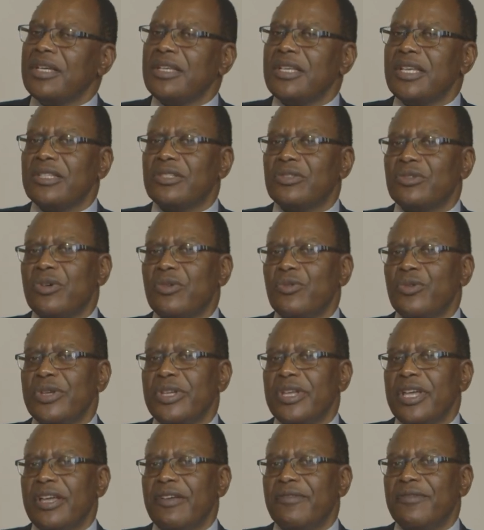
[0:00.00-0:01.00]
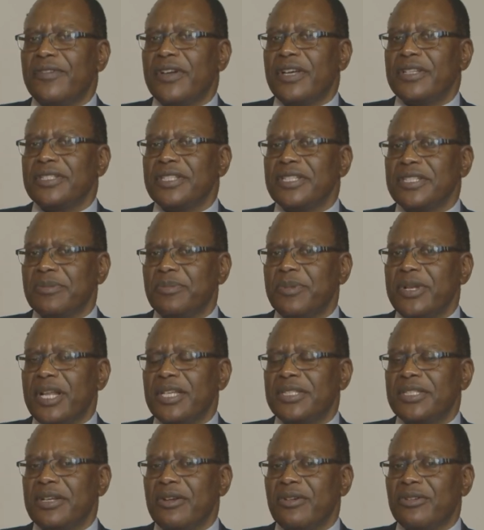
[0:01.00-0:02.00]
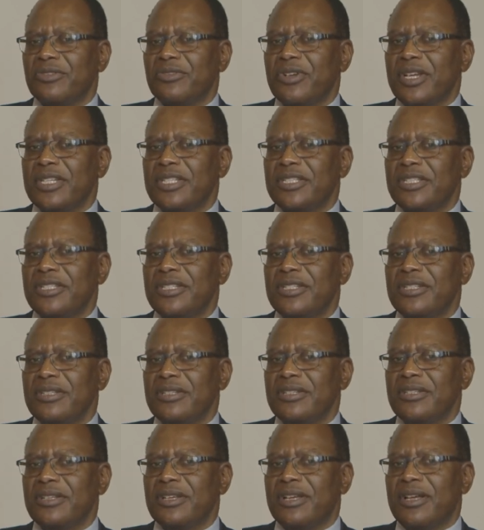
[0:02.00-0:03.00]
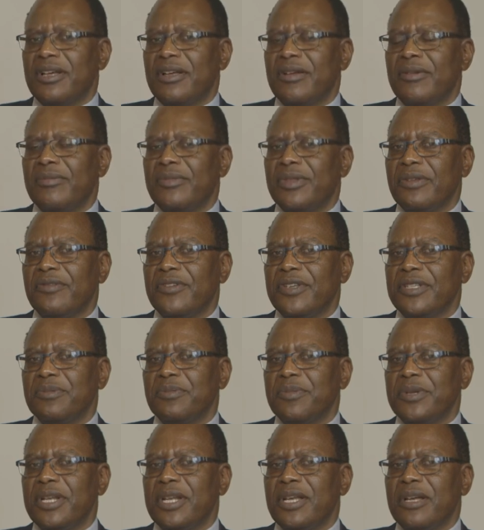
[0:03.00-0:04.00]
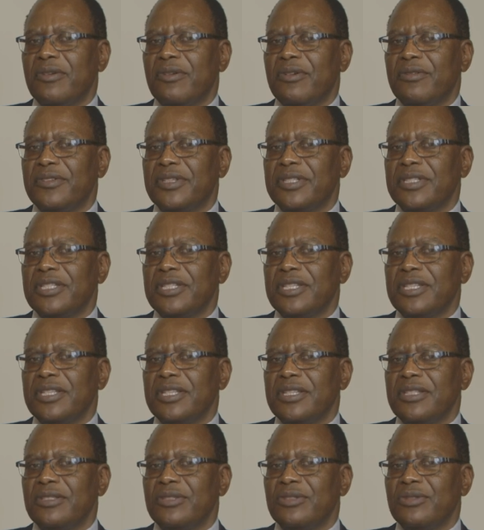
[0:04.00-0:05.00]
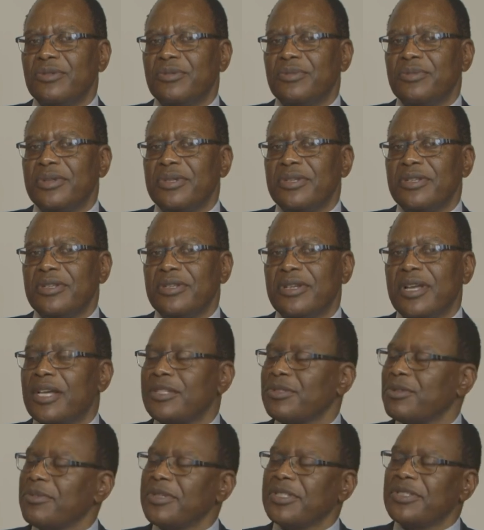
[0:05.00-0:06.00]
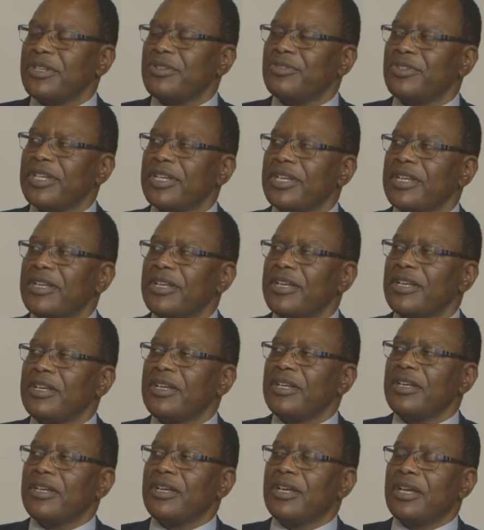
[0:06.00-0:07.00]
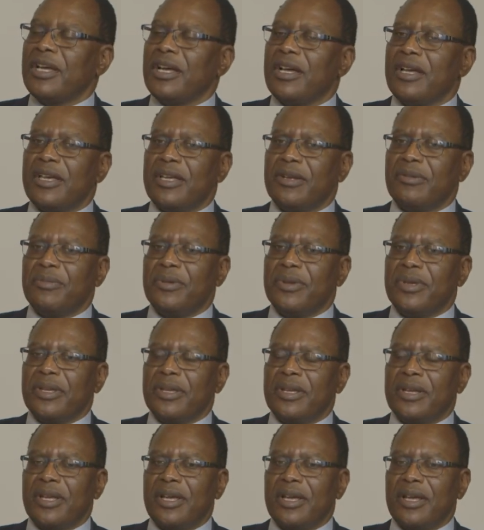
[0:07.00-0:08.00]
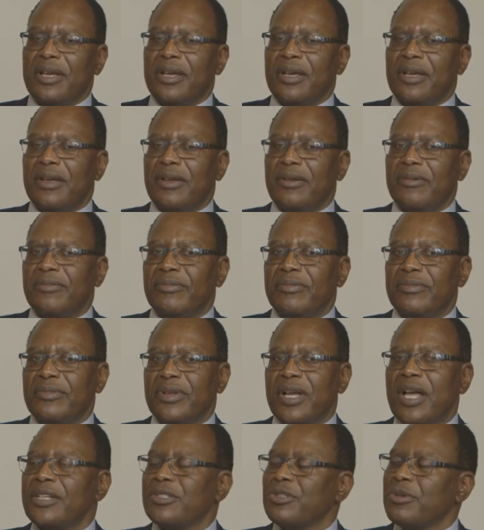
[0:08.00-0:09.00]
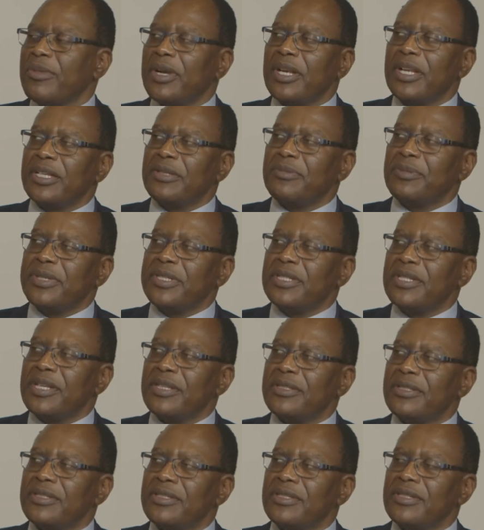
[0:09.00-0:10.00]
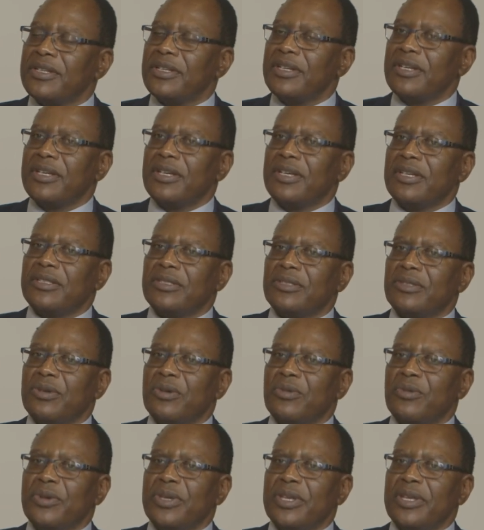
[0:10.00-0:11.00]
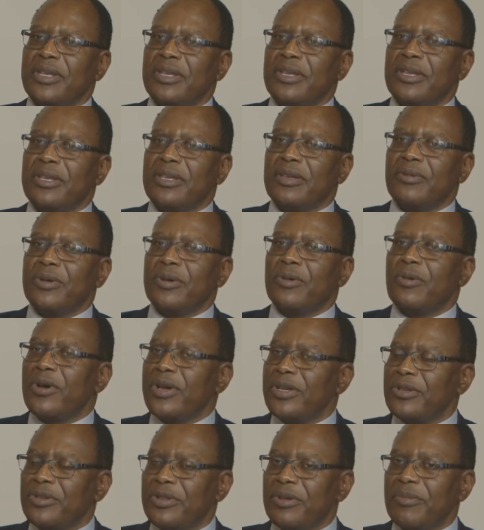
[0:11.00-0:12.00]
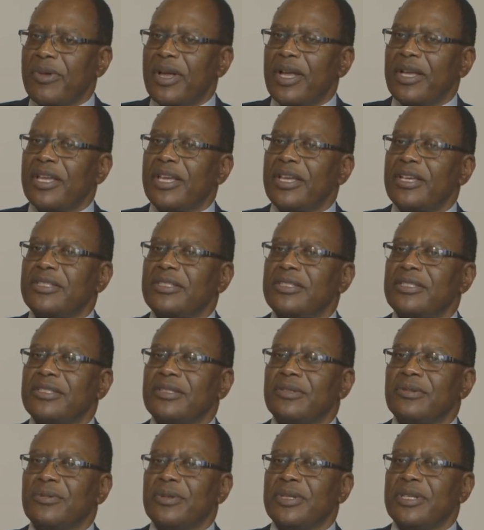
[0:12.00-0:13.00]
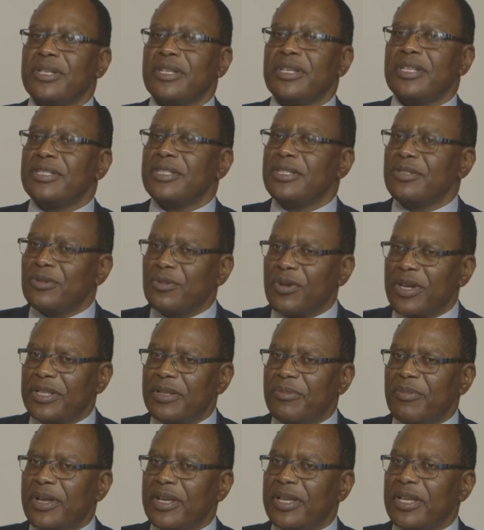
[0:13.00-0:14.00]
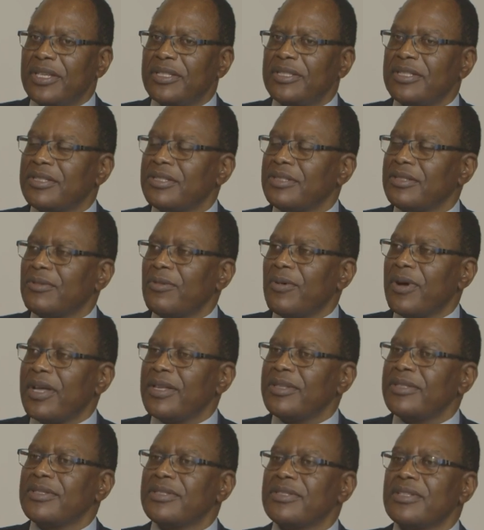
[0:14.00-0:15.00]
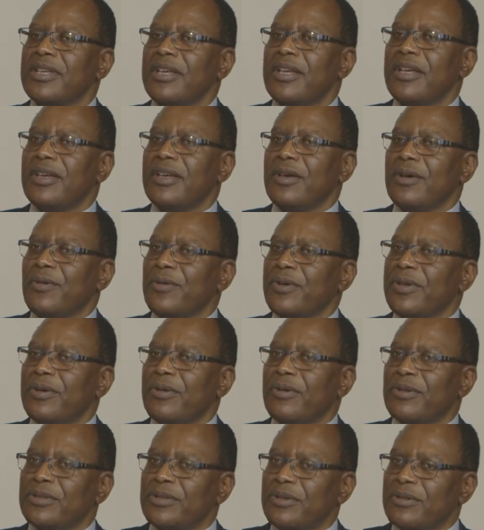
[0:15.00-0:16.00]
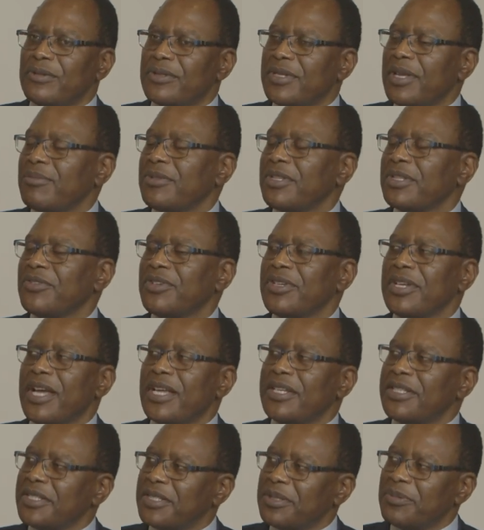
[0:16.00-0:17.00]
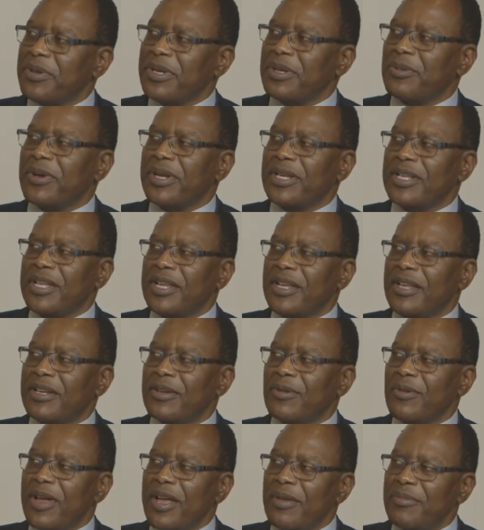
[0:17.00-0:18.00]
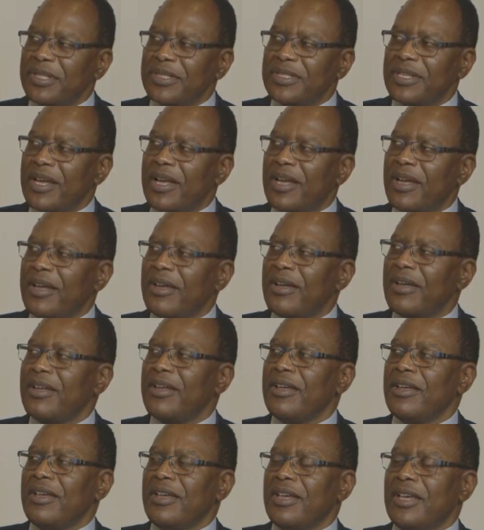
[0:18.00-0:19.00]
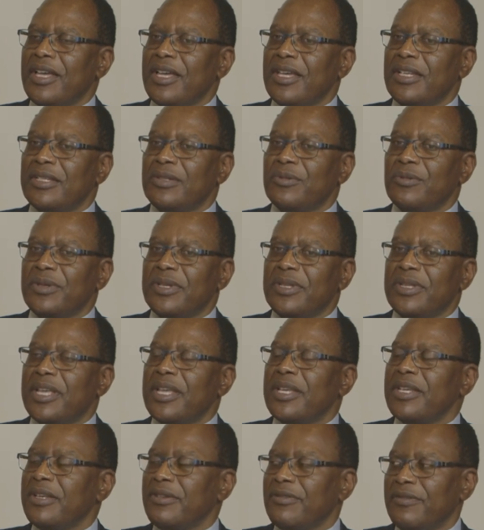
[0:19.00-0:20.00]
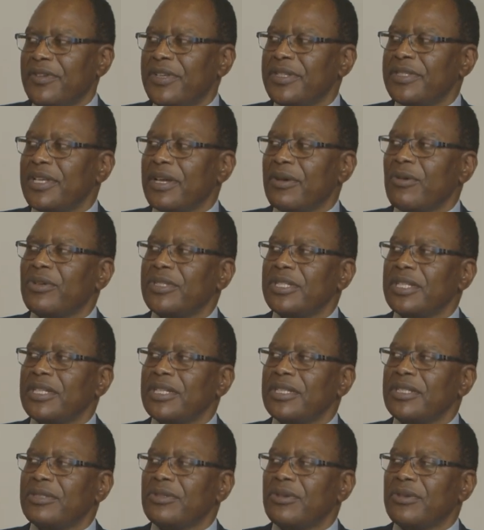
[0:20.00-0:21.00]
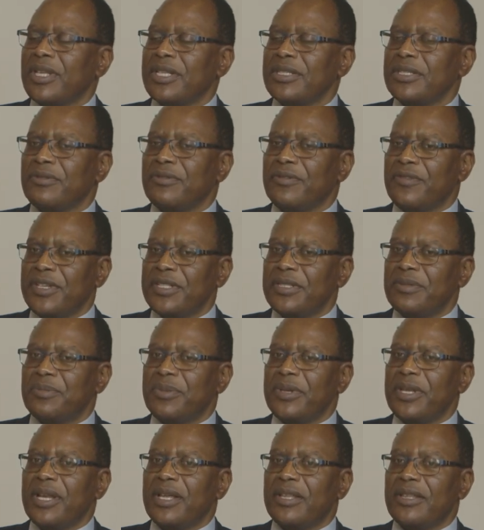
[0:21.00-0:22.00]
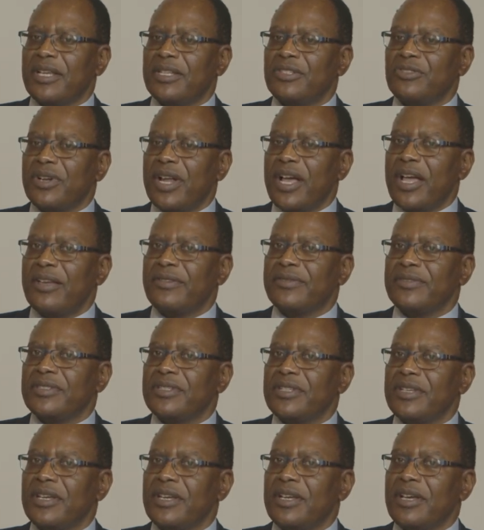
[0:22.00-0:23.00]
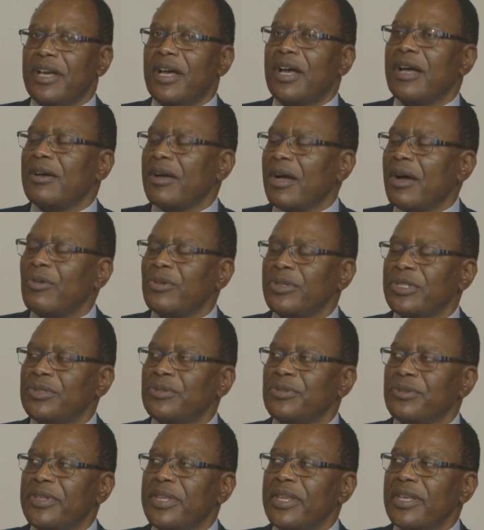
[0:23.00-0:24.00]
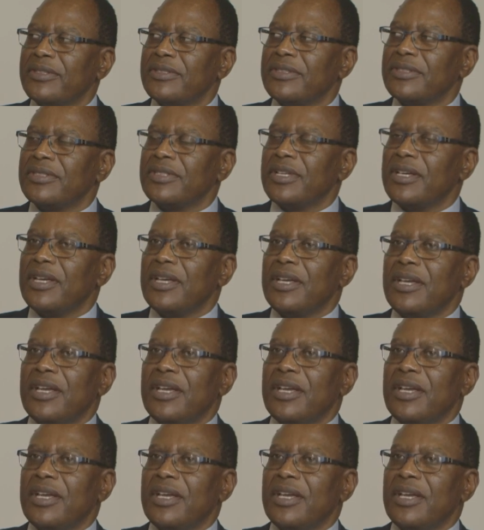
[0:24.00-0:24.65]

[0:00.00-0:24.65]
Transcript: Yes, so we have six pillars in our strategy. Mm-hmm. The first pillar, obviously, is to be customer-centric and being customer-led business. Mm-hmm. So we go into the market, we listen to what the market wants, we also, to some degree, anticipate what their requirements are, and we then invest accordingly. So that's the first pillar that drives how we do things. Mm-hmm.